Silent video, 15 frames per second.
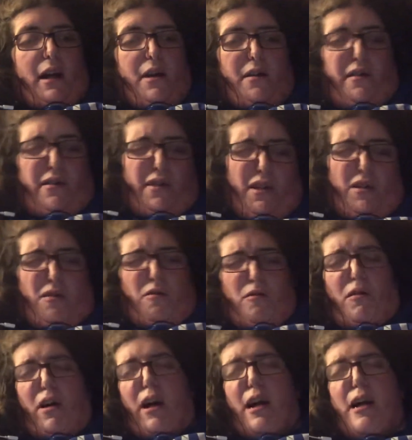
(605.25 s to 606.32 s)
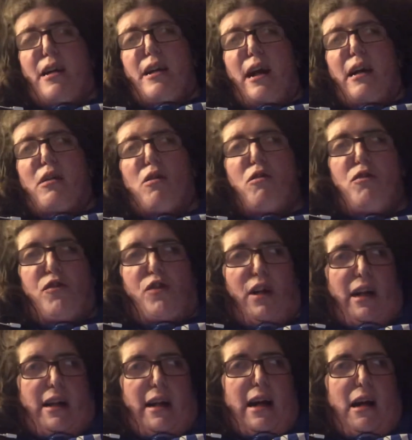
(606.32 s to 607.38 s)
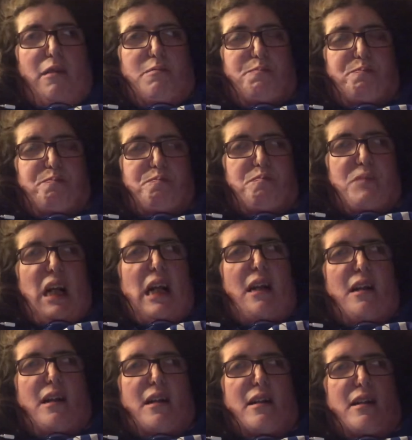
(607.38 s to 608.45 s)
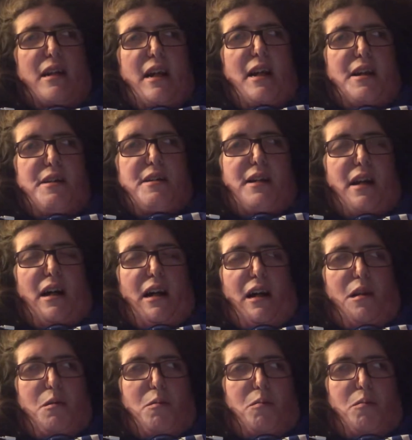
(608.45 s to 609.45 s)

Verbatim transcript: So uh, yeah, go check it out. And uh,